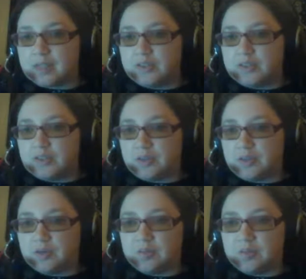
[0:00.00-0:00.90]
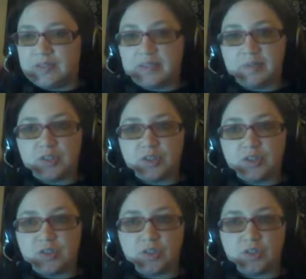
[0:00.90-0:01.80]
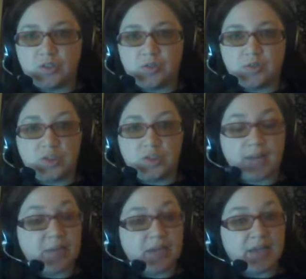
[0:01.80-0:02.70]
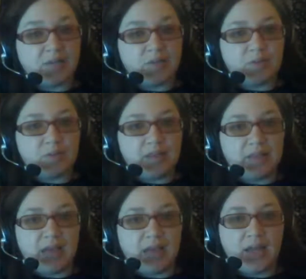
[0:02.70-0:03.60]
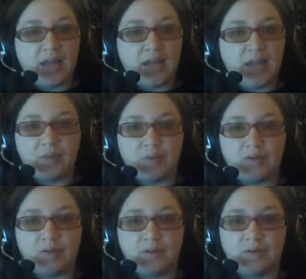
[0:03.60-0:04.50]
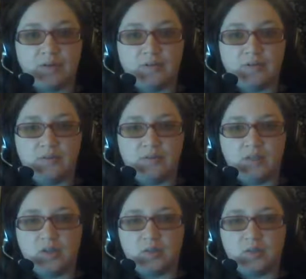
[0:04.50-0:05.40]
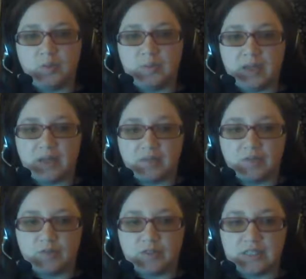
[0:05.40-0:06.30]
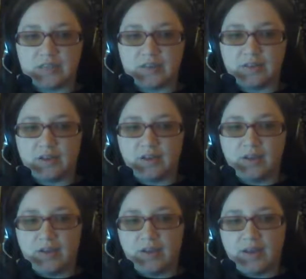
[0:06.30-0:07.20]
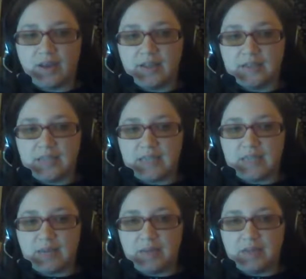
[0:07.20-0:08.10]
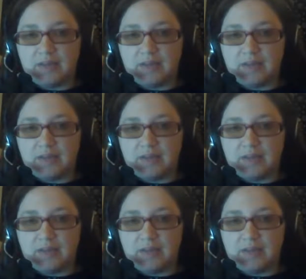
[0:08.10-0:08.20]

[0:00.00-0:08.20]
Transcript: So please be sure to check back in with me then, and I will. Oh, it won't be on the 14th. Damn it!